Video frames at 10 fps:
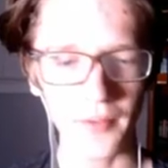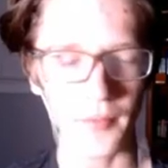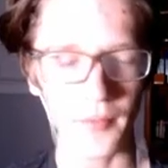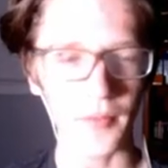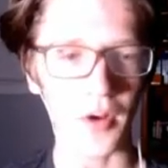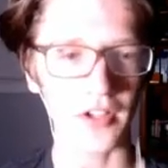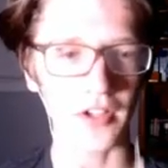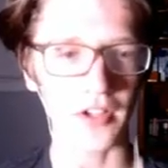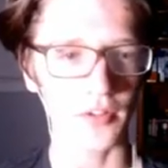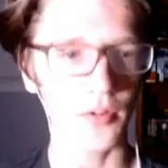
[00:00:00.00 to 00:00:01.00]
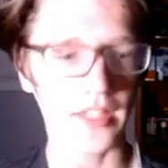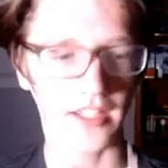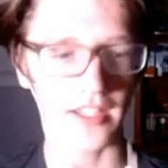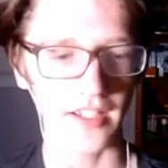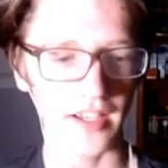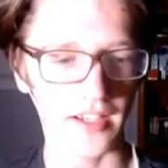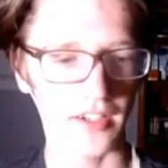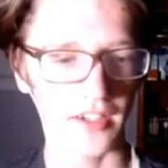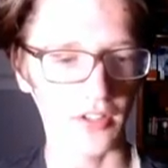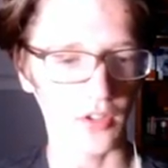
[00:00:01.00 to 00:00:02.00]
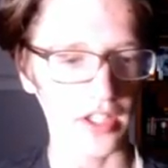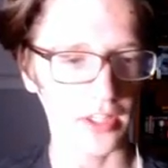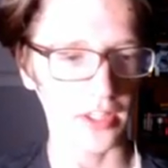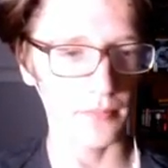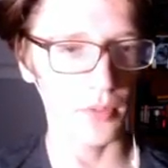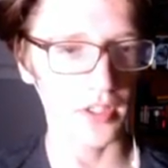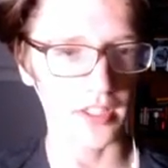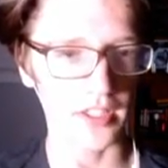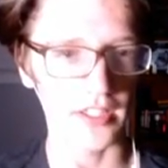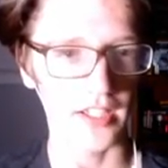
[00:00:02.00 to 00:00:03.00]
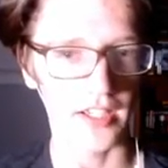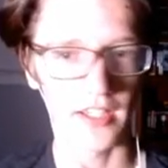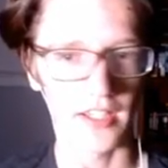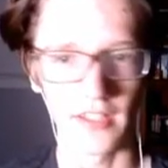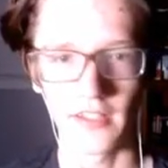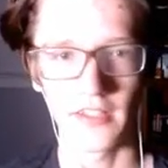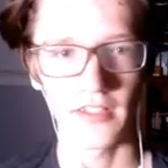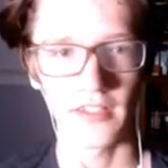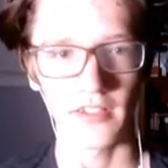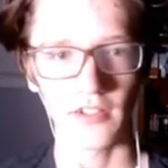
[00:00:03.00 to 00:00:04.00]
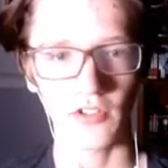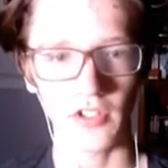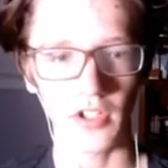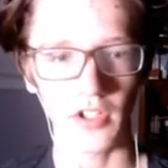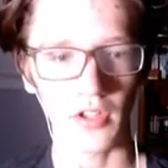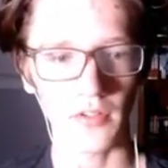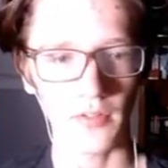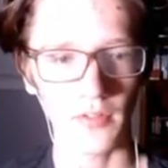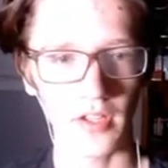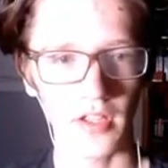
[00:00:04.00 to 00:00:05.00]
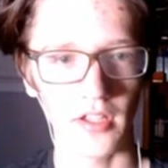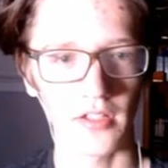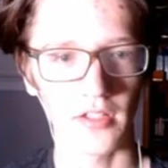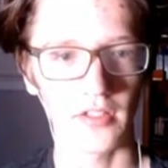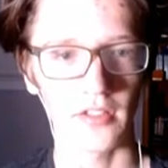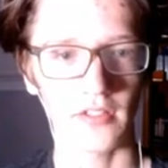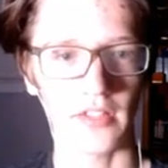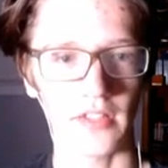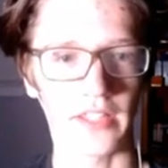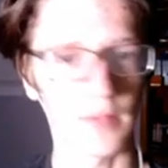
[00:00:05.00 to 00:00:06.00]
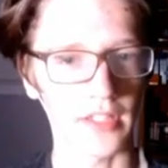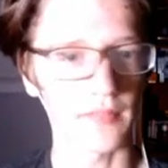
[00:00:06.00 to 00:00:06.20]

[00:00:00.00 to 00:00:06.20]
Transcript: when we walk through, we can look at the book and see all of the... Like, we can